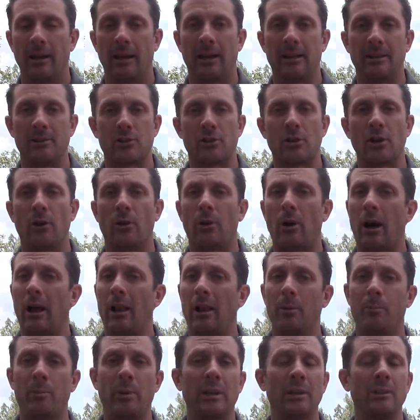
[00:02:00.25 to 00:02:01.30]
And so
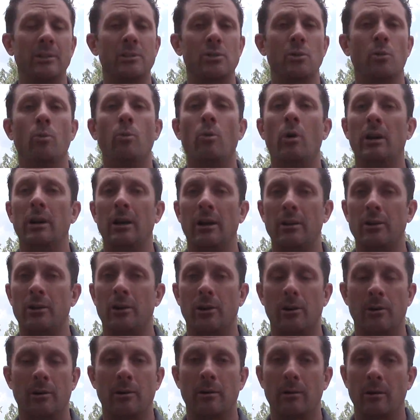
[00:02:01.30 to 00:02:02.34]
I'll appeal to one
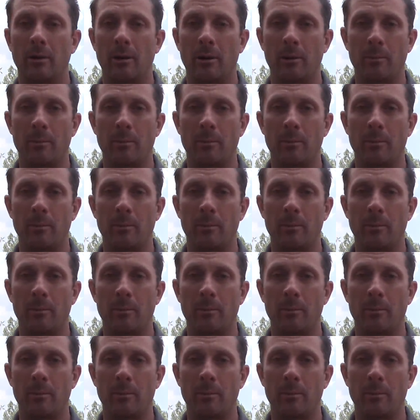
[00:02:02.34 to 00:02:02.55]
other